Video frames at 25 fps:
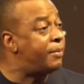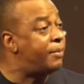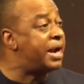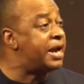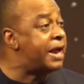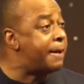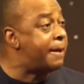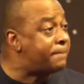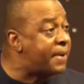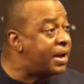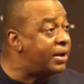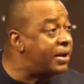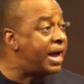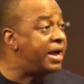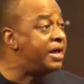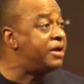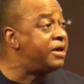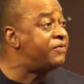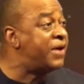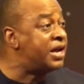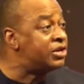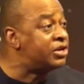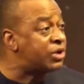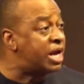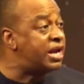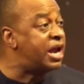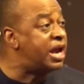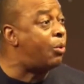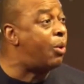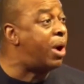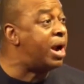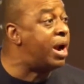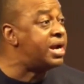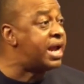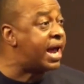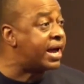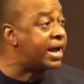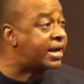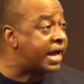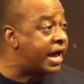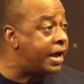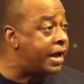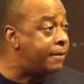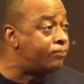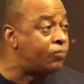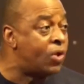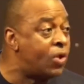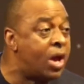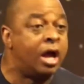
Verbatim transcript: Roman Empire eventually one day came.